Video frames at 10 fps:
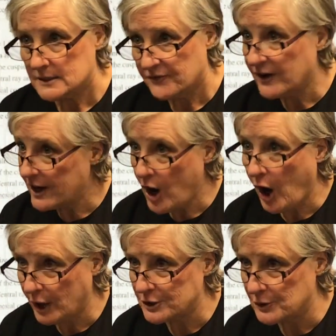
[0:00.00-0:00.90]
very
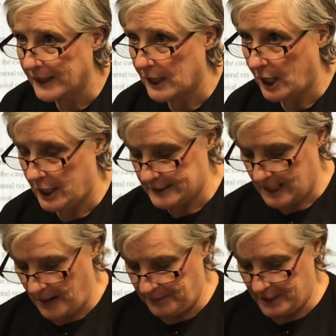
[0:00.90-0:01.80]
hard doing it on a
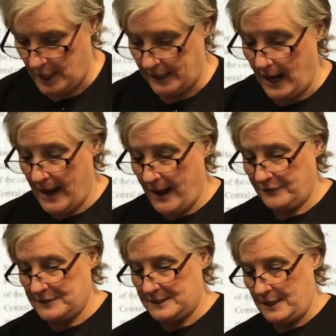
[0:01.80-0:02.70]
typodont, I have
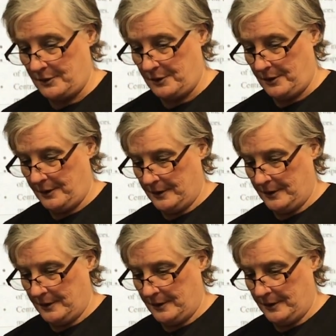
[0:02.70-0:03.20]
to tell you.